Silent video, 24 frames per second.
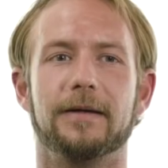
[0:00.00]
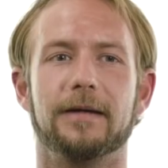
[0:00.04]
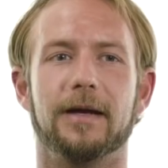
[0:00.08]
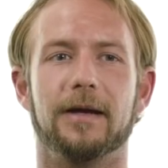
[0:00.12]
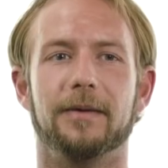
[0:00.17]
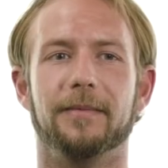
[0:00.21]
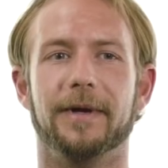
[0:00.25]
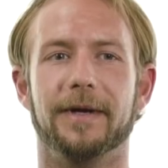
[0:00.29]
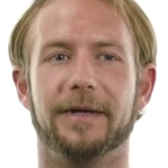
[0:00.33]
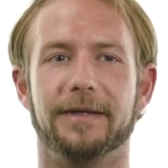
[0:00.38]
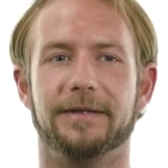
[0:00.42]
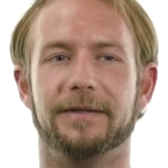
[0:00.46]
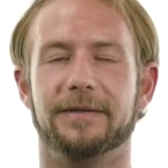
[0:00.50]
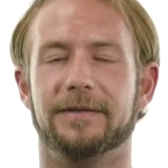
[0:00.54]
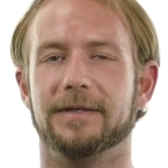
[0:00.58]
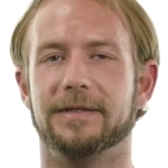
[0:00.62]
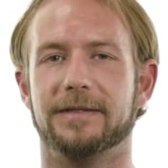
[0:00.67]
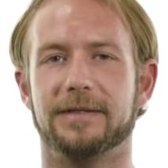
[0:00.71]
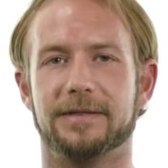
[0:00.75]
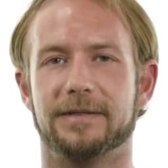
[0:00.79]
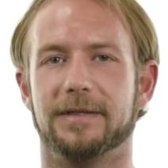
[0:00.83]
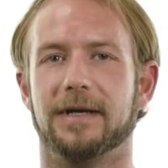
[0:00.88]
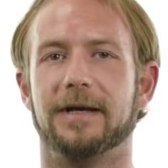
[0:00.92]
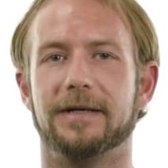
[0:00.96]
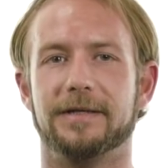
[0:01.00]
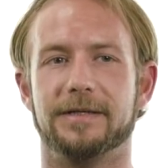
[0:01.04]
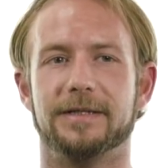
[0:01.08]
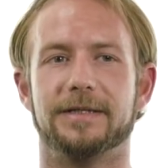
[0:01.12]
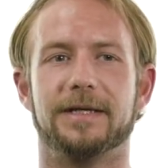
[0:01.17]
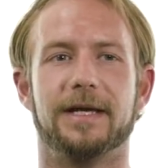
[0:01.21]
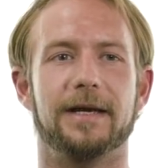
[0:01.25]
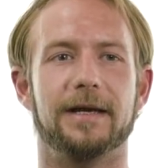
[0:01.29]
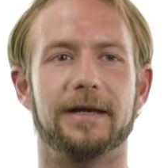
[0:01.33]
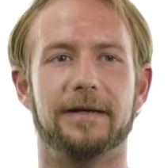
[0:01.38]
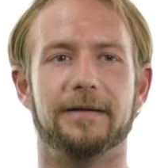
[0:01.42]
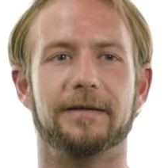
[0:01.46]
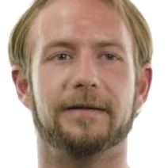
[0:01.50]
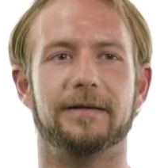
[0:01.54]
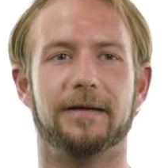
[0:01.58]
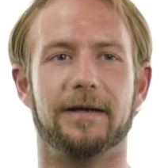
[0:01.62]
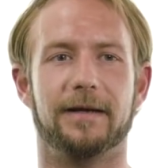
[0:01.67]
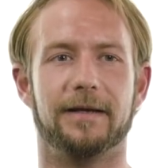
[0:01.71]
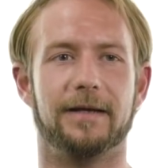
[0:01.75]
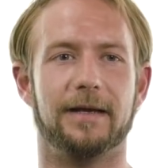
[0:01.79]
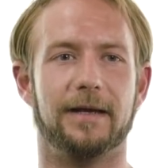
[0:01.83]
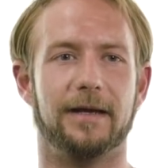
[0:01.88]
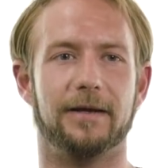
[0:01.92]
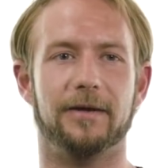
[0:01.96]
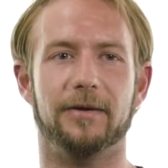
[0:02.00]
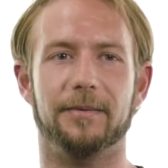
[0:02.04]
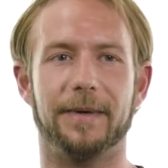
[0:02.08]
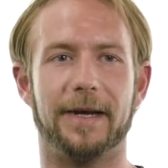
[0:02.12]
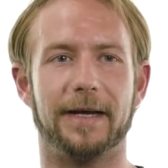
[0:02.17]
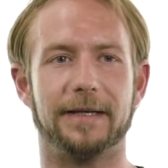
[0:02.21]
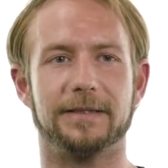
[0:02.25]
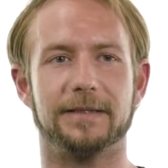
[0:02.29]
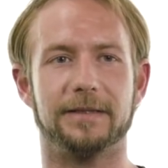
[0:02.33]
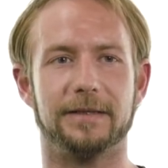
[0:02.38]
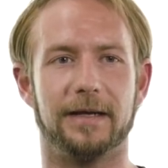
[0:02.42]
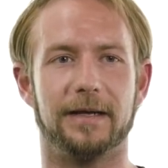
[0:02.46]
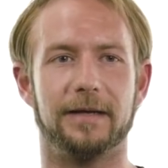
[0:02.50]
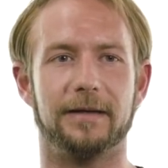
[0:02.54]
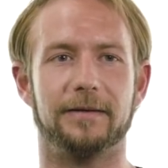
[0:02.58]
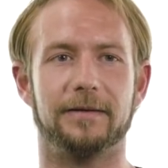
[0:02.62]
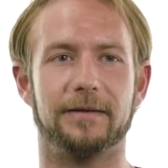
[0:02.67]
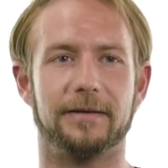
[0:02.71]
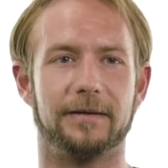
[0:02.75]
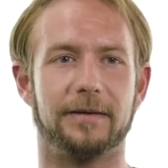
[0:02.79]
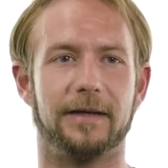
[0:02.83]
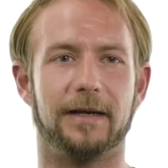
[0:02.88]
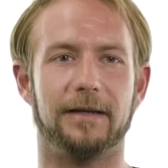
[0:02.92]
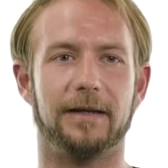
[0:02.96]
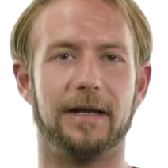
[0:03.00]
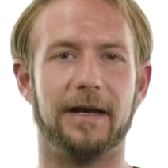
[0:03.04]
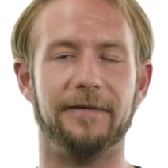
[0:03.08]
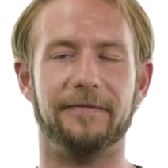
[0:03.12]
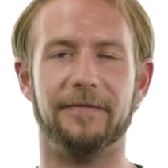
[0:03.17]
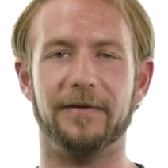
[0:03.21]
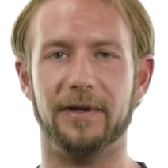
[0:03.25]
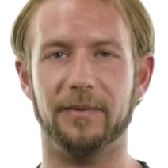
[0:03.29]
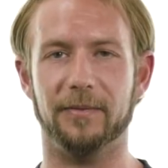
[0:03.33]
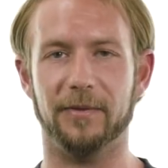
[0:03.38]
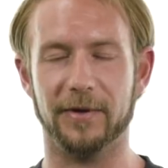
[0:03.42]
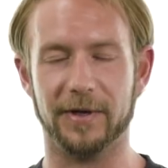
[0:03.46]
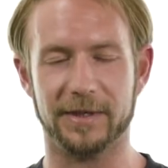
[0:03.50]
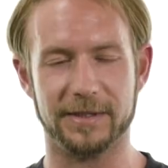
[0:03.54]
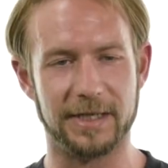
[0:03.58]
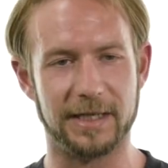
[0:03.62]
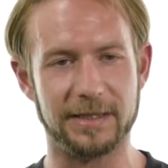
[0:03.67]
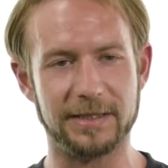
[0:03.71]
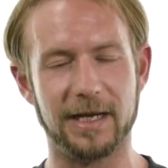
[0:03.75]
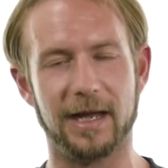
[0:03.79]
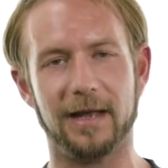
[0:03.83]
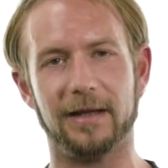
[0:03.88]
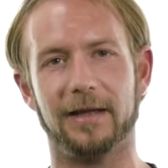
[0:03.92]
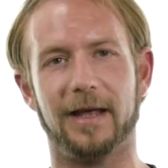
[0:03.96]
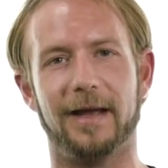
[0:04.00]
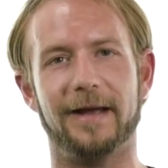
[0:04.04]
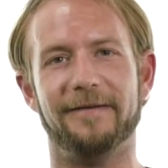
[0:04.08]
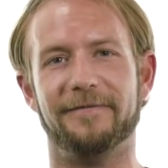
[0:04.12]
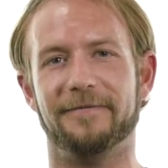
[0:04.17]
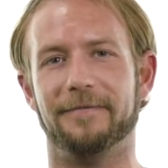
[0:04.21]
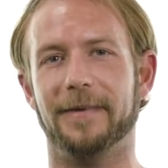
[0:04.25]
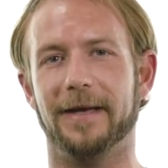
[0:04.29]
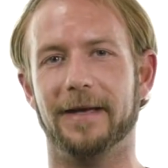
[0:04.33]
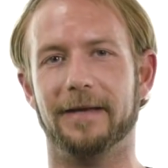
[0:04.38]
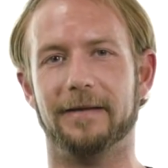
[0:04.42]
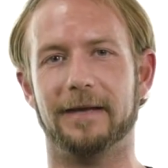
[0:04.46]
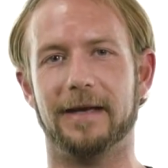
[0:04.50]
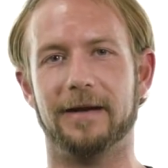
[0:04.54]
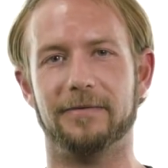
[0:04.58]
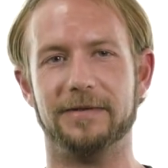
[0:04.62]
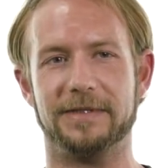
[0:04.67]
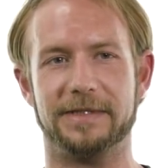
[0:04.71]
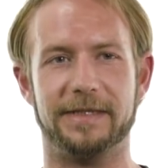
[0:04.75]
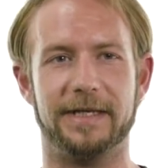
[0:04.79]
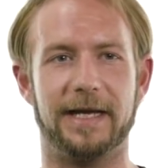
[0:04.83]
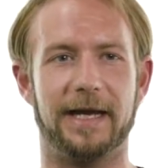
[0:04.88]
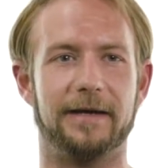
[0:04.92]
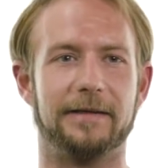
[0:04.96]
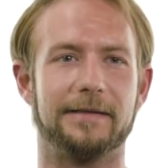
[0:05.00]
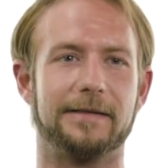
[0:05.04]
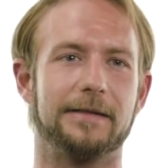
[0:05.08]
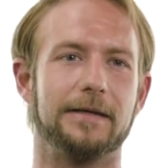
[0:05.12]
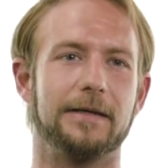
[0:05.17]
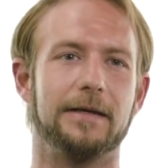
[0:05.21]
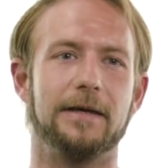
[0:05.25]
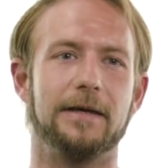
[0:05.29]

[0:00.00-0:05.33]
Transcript: I'm like, dude, this is, I just can't, I can't go back to that, that life anymore. Cause that's not life, man. That was death.